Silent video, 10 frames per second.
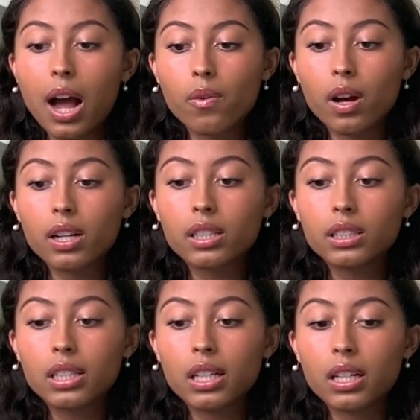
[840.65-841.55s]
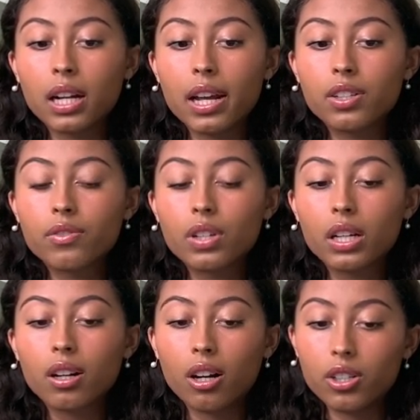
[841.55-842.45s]
Ironically, in an age of
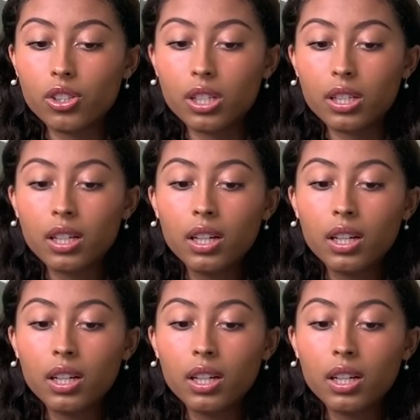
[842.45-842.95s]
technology,